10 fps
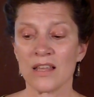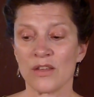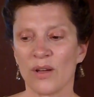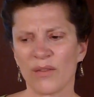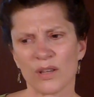
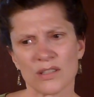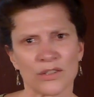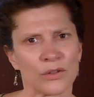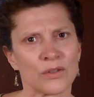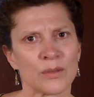you have
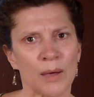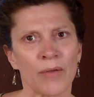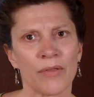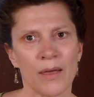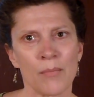concerns
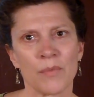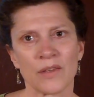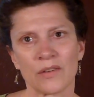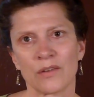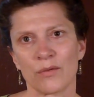about them,
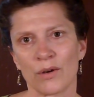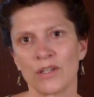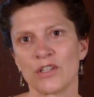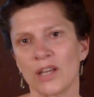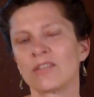this is a
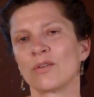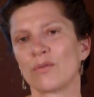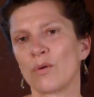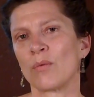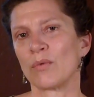very gentle
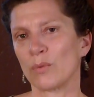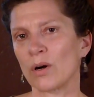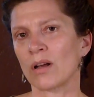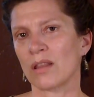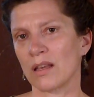form of
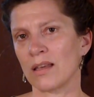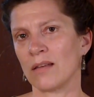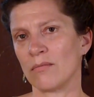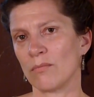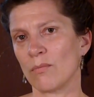work that
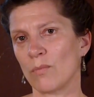can